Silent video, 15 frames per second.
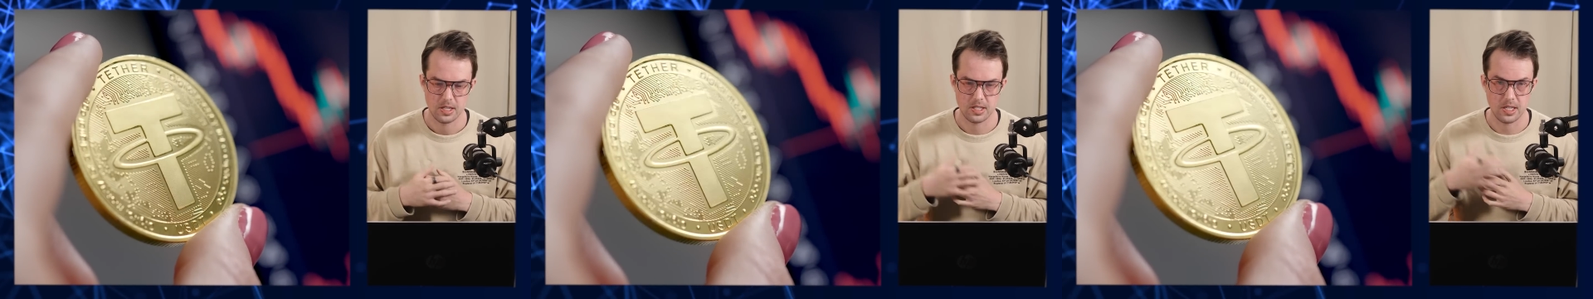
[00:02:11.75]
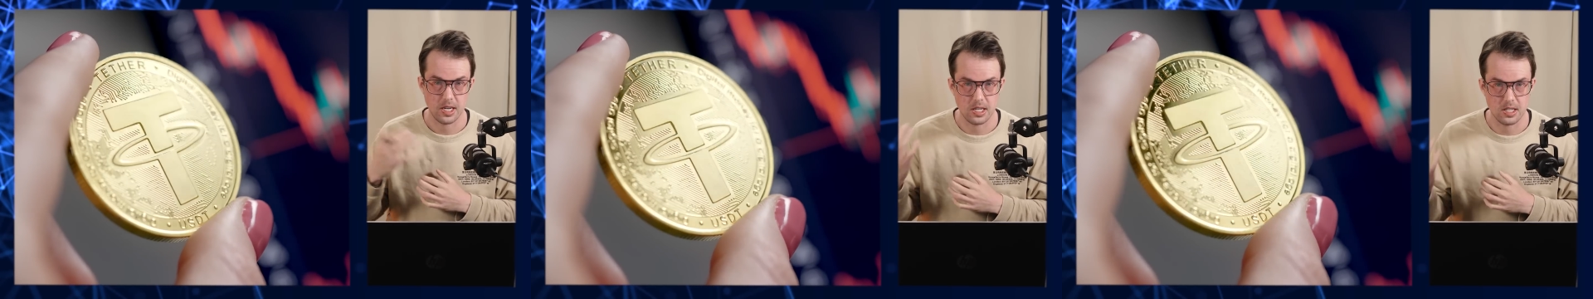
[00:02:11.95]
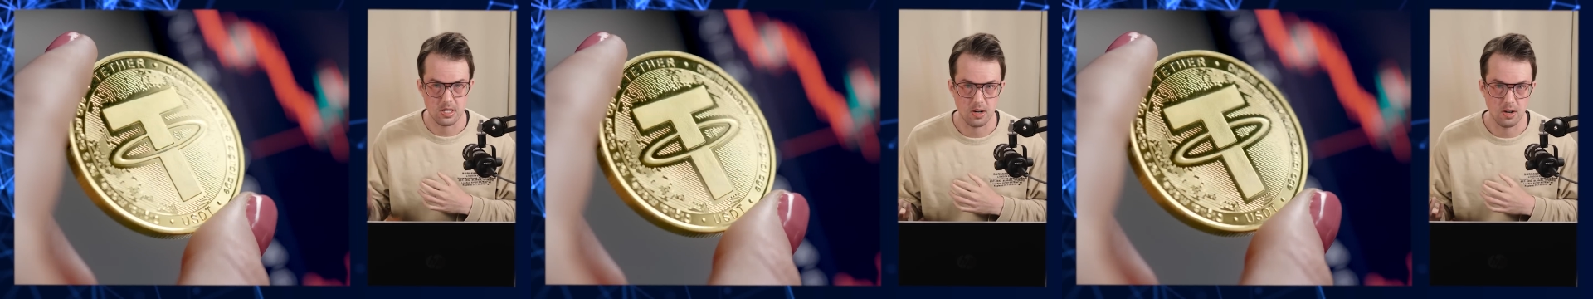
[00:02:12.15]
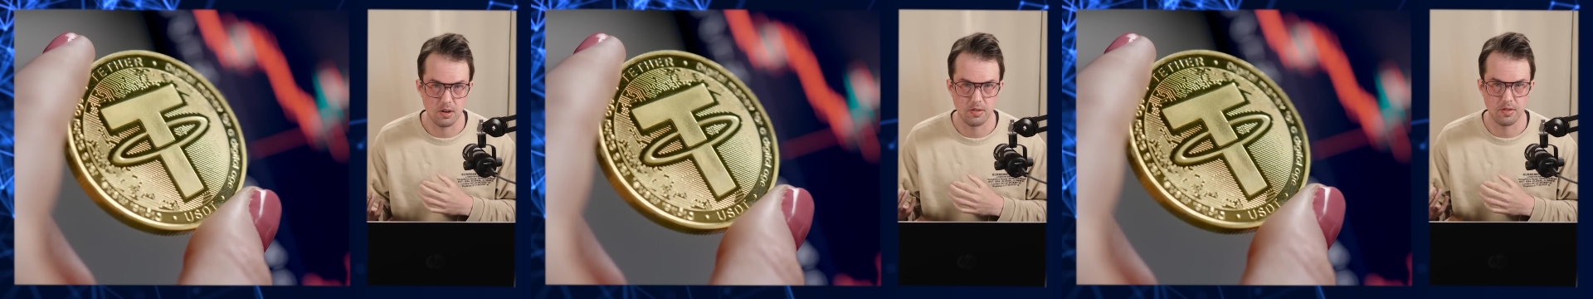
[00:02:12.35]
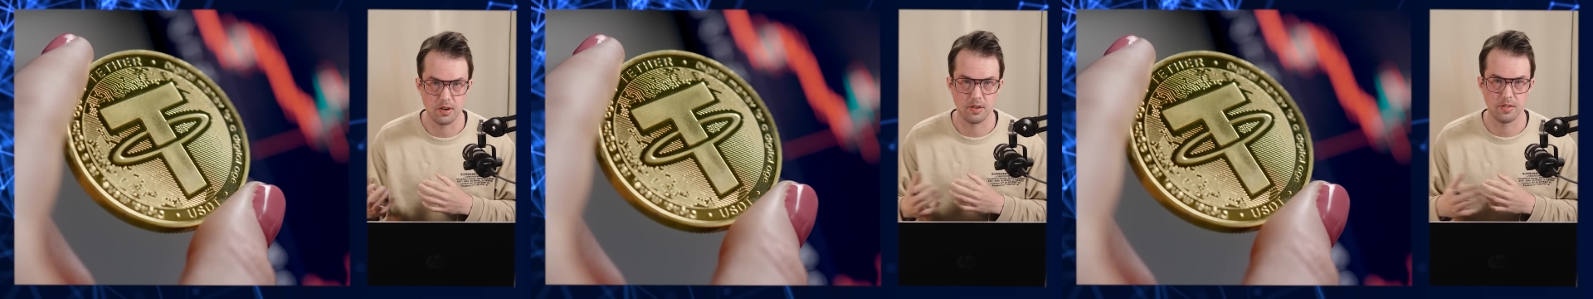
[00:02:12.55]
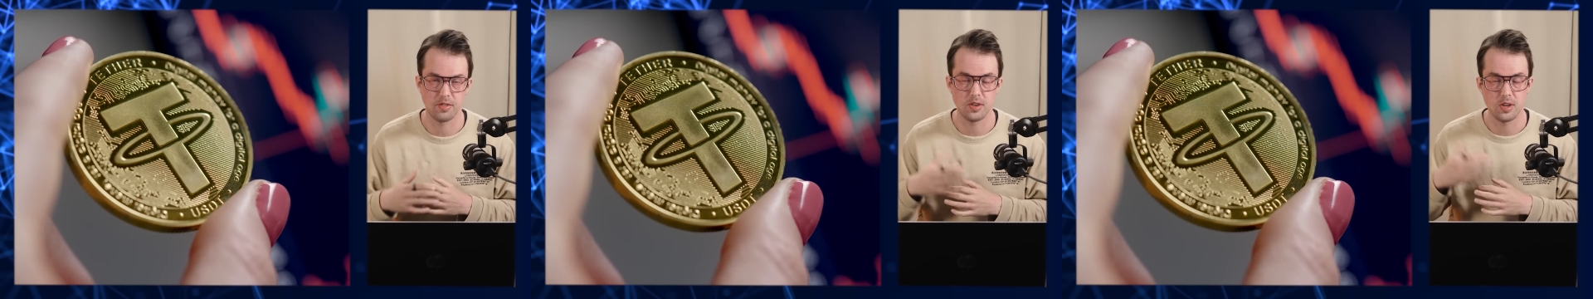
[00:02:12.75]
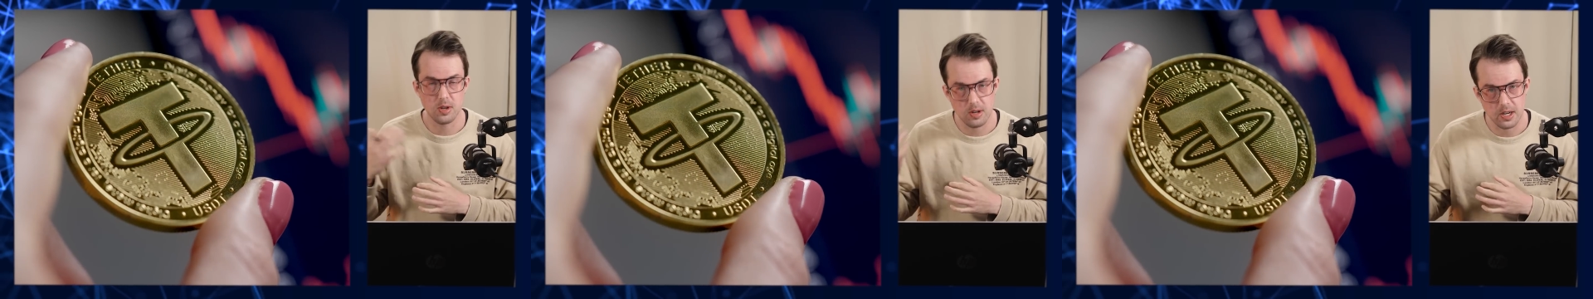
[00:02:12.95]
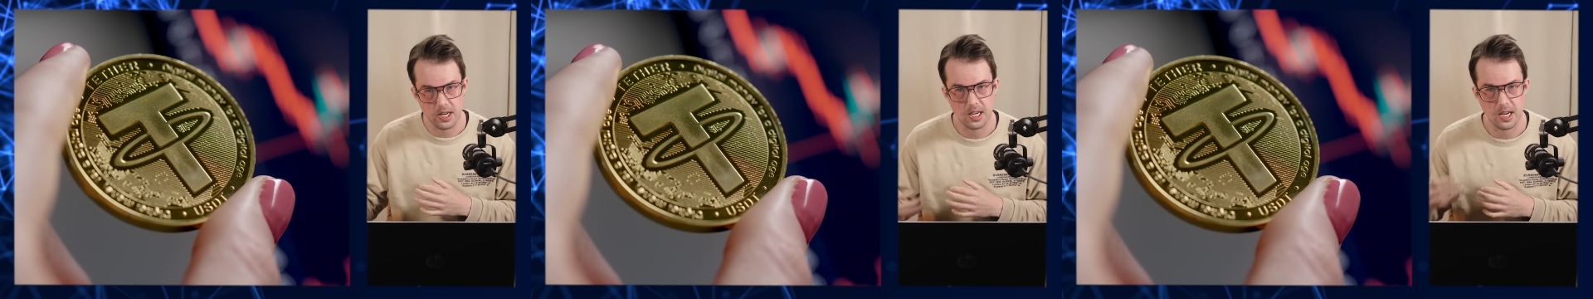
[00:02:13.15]
takes over,
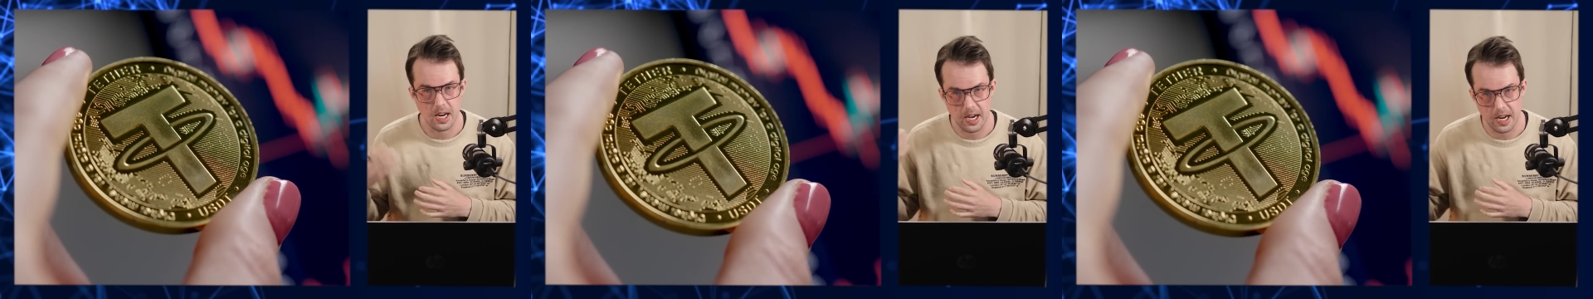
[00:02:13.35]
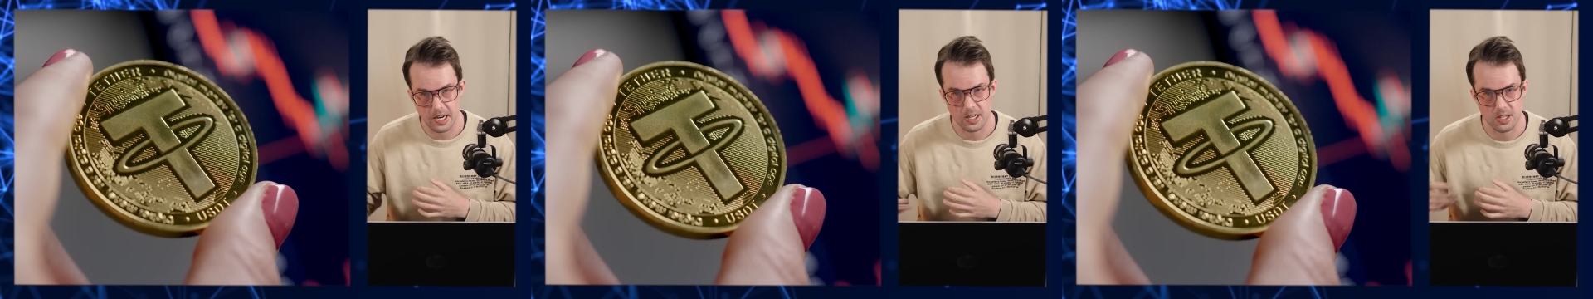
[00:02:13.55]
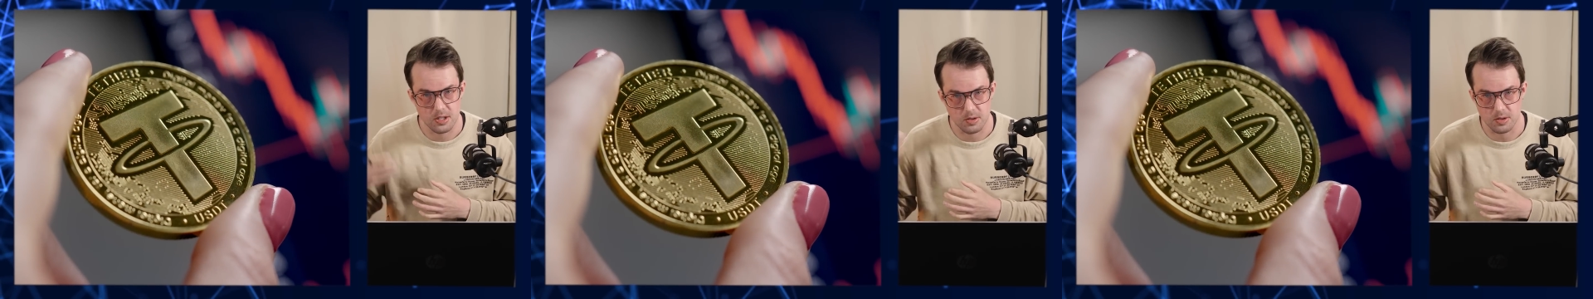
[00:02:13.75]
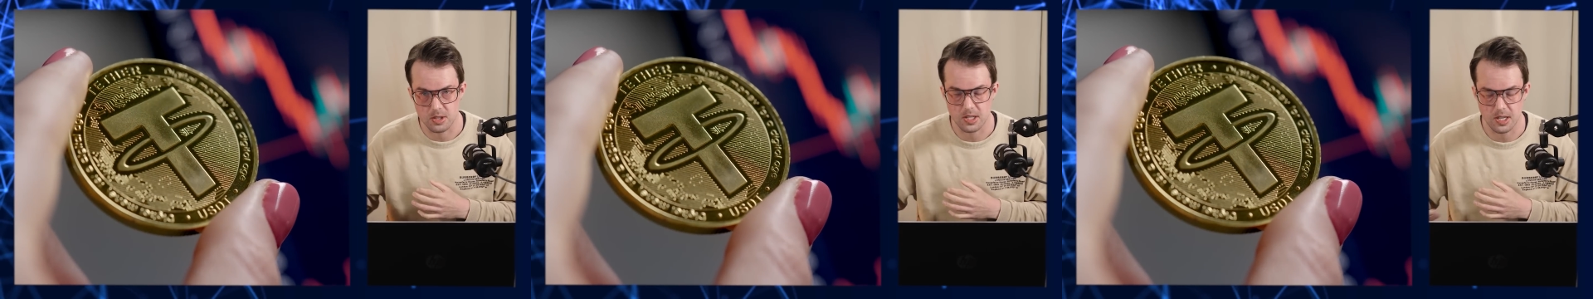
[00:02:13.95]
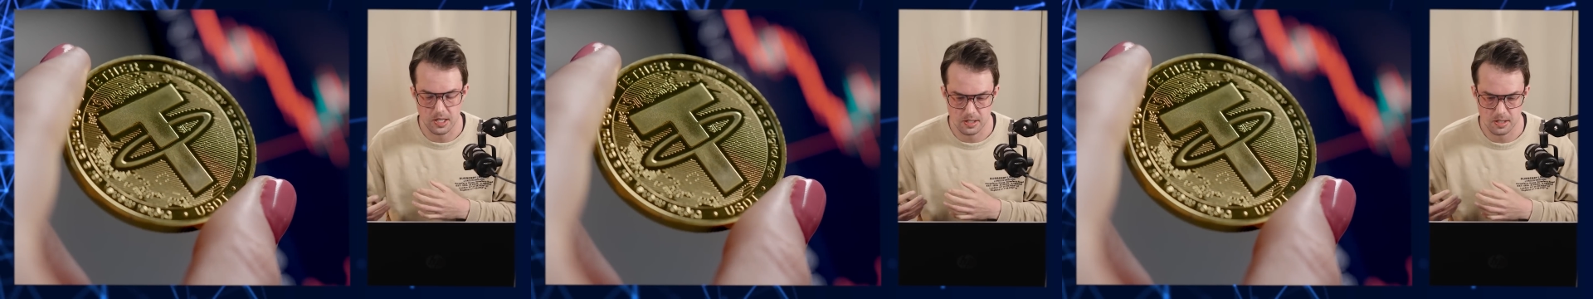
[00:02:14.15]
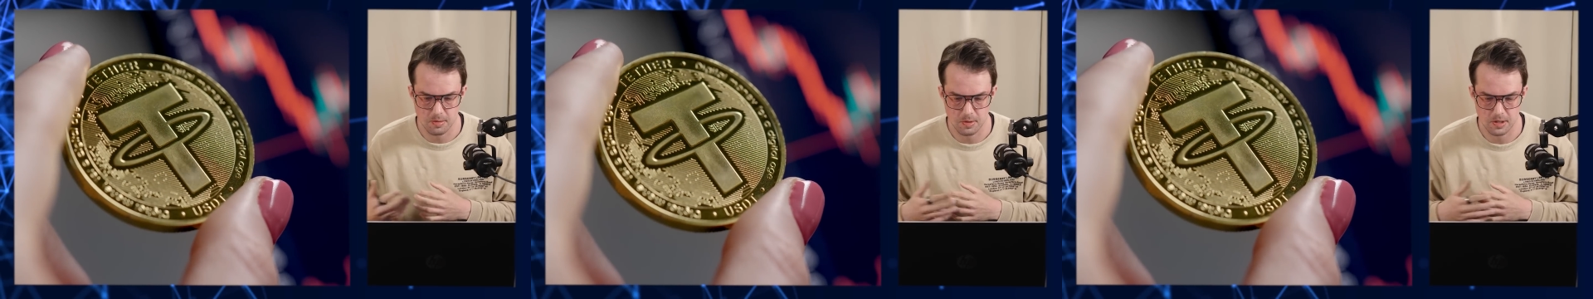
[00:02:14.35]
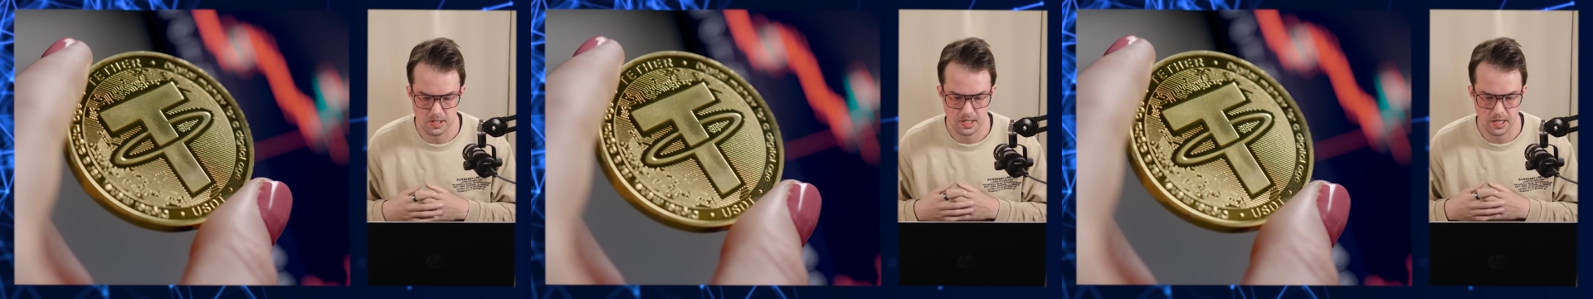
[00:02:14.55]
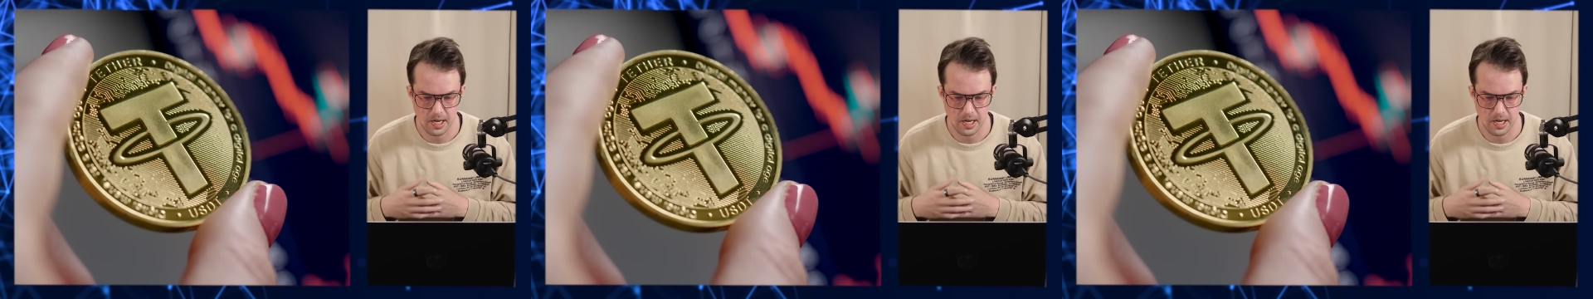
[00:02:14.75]
fueling that actual sentiment.